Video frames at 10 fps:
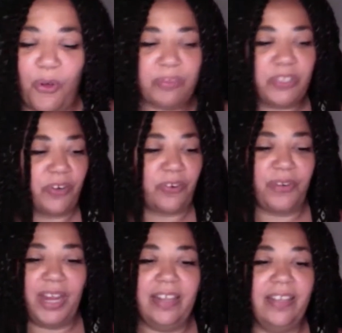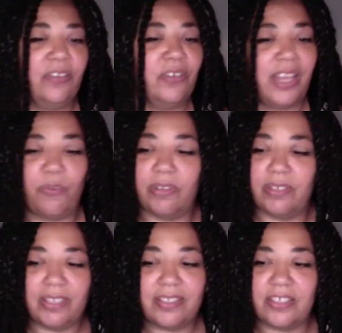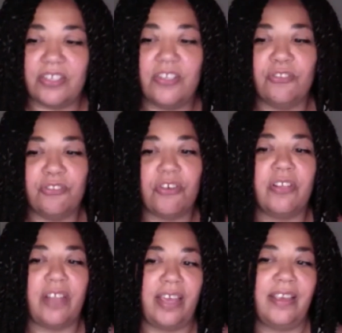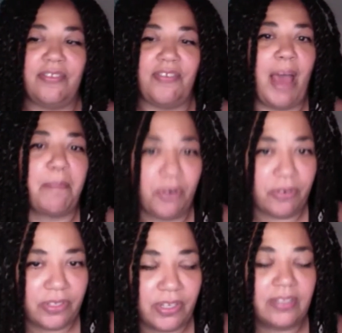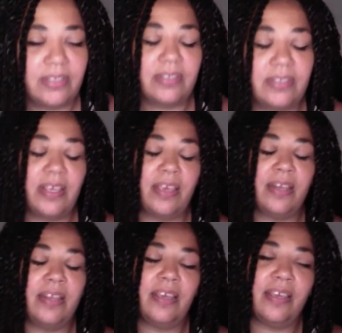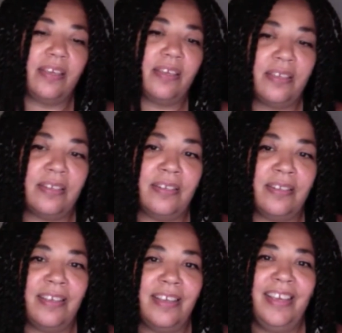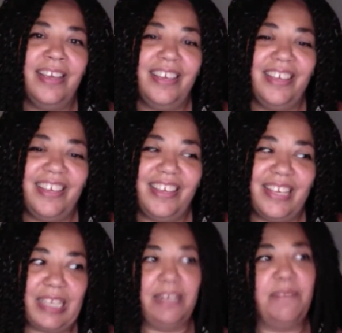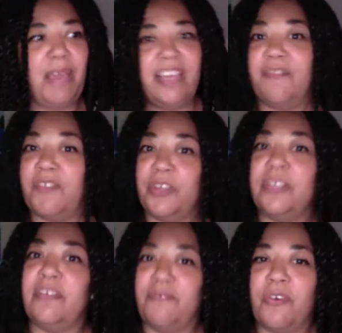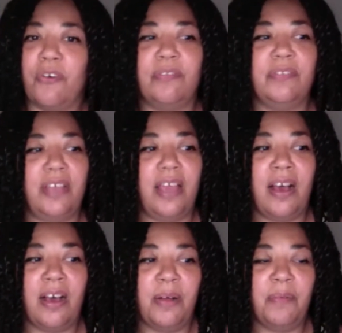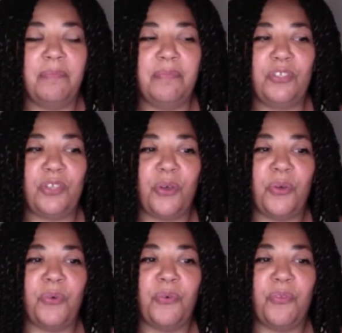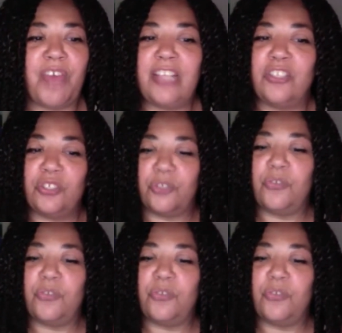and start creating, and you're like, it doesn't look like that person's, and it can make it very difficult. So that's